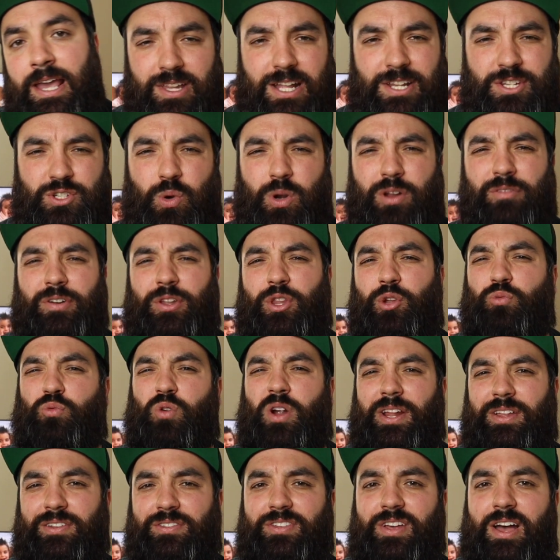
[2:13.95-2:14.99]
It's sort of on the
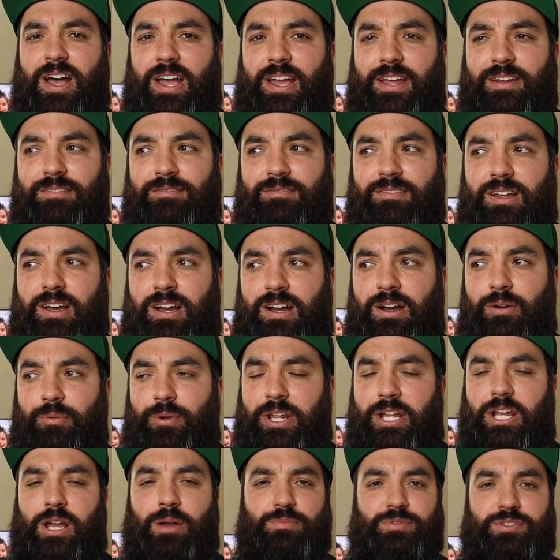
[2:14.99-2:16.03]
runny side when
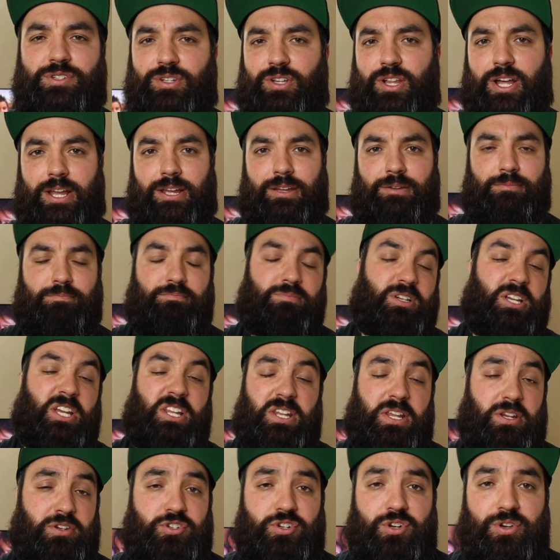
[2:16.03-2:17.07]
it comes to like
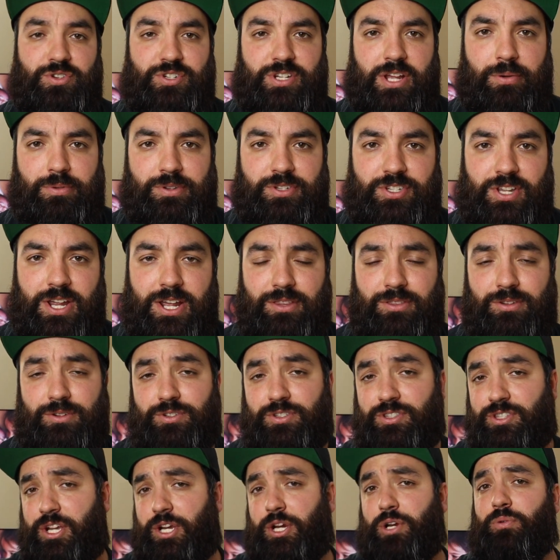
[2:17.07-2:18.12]
conditioners, I would say. There's
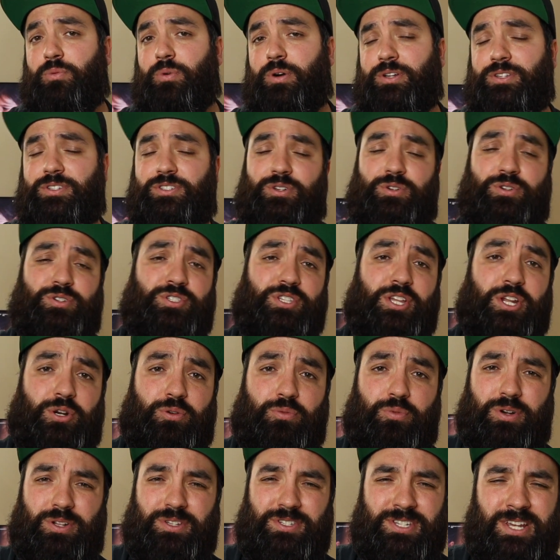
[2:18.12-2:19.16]
thicker ones, there's thinner
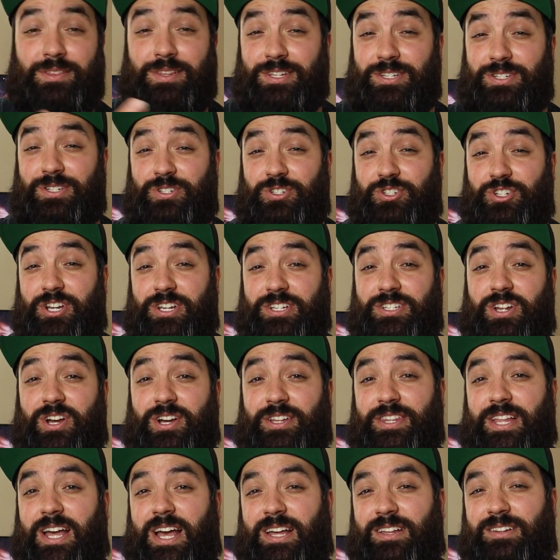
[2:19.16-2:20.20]
ones. This is just
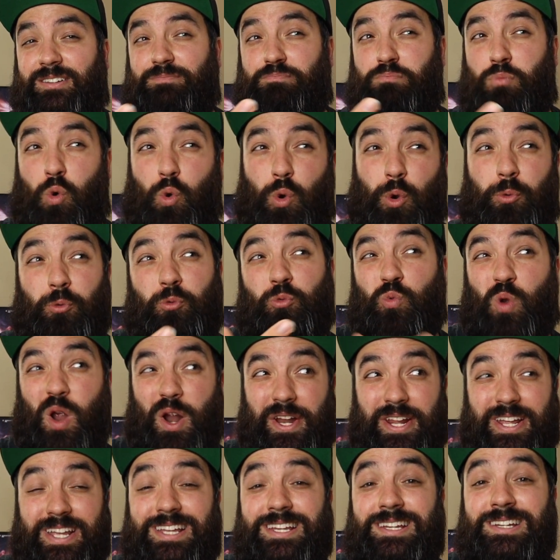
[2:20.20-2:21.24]
on that more
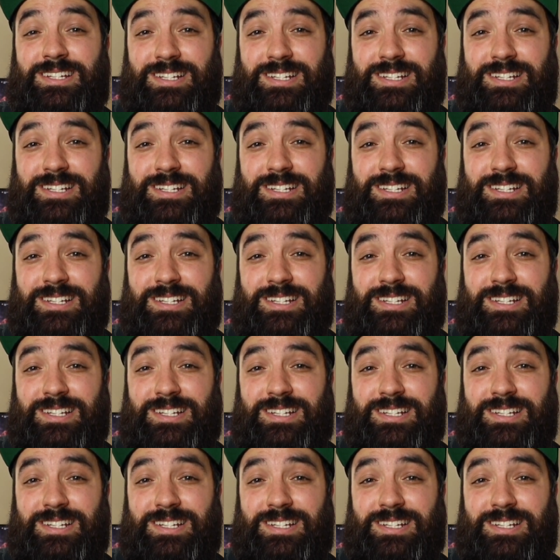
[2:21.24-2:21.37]
runny